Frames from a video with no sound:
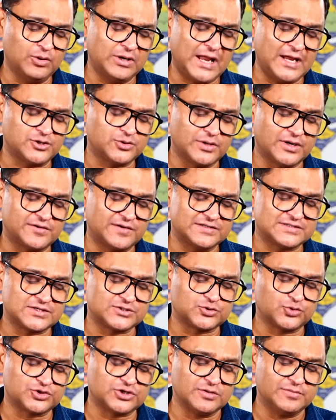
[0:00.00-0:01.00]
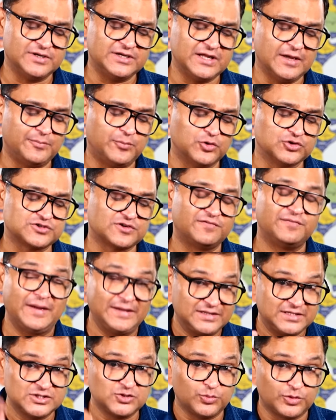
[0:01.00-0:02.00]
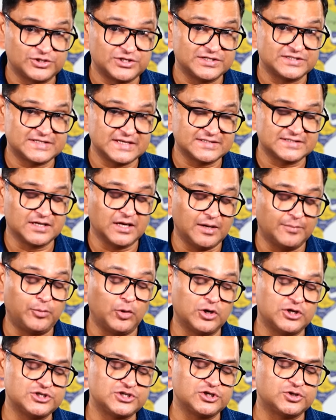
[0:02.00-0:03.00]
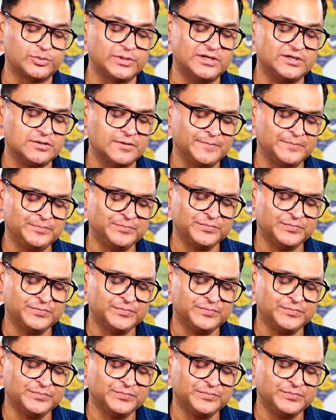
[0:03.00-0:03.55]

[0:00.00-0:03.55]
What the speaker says: would like to address a social media post of mine. This is what she says, an apology tweet.